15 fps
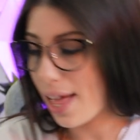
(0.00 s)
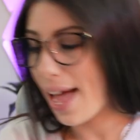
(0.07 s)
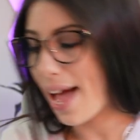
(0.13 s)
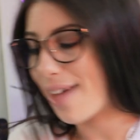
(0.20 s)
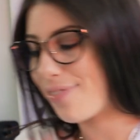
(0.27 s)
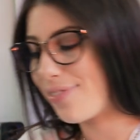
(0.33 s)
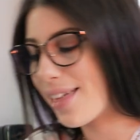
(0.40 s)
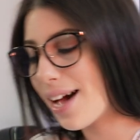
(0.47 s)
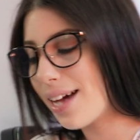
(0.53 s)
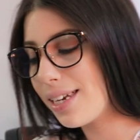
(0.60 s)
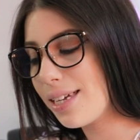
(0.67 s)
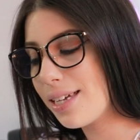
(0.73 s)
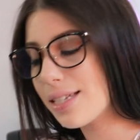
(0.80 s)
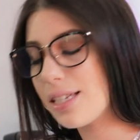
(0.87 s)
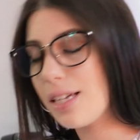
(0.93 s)
And that
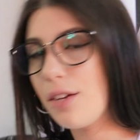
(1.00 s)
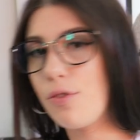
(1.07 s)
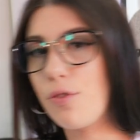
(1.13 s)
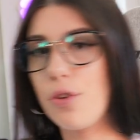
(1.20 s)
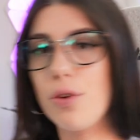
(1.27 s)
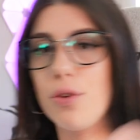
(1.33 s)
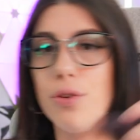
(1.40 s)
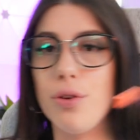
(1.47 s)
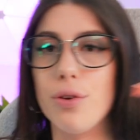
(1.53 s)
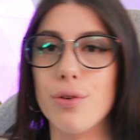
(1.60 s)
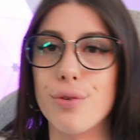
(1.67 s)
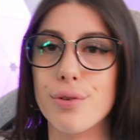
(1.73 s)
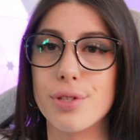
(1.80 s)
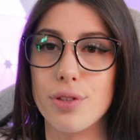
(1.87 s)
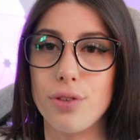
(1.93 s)
is if you
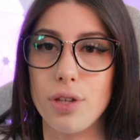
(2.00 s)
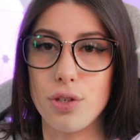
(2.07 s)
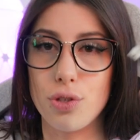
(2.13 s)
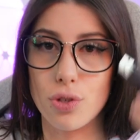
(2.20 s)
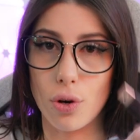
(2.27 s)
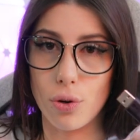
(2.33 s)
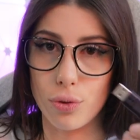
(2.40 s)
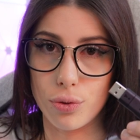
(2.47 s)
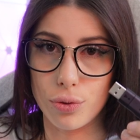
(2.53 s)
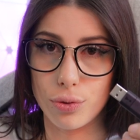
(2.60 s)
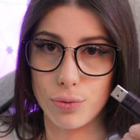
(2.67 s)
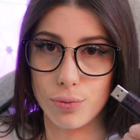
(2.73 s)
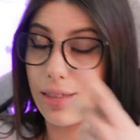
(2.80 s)
use the dongle.